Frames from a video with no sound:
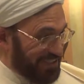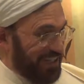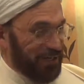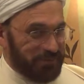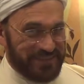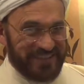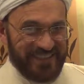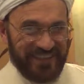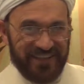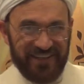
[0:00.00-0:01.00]
Times.
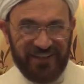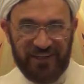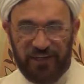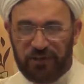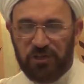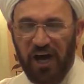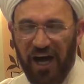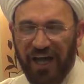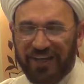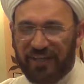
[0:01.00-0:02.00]
So
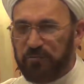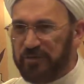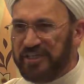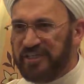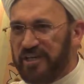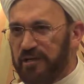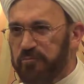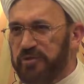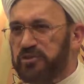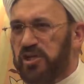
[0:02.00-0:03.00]
all the media have
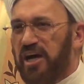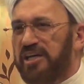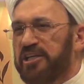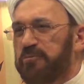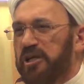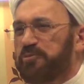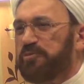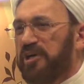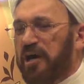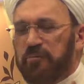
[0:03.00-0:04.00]
been talking about
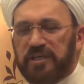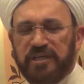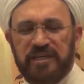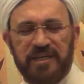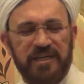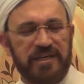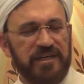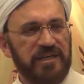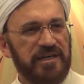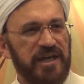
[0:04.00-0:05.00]
from in
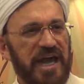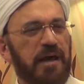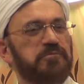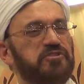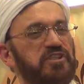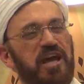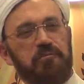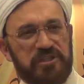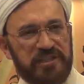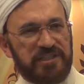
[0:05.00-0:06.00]

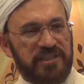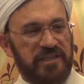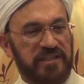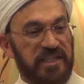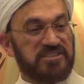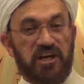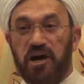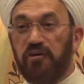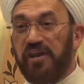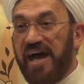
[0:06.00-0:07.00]
Hamtramck. They said,
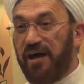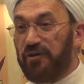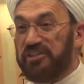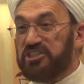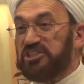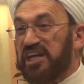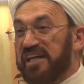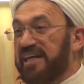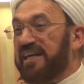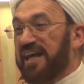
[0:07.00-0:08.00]
oh, now the
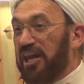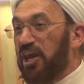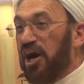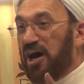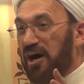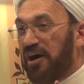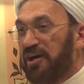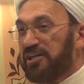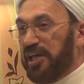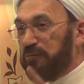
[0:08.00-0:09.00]
Sharia law
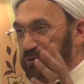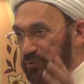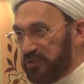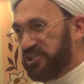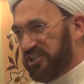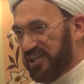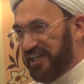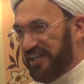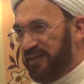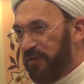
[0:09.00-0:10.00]
came to
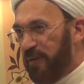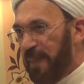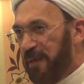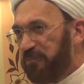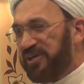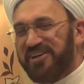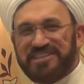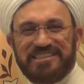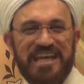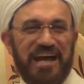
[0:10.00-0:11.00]
Michigan
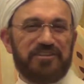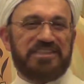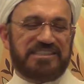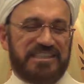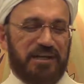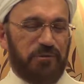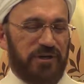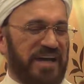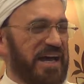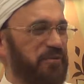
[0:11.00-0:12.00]
because now this girl
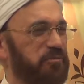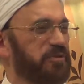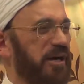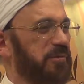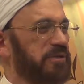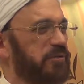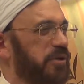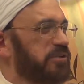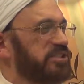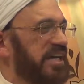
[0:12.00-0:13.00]
want to have a prom, they
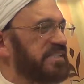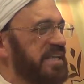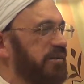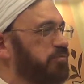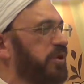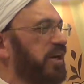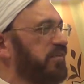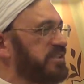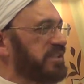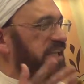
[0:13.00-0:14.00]
want to just have
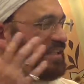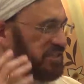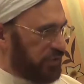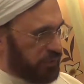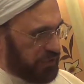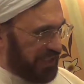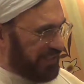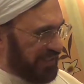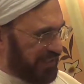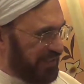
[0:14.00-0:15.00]
privacy dancing
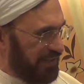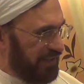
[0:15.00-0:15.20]
together.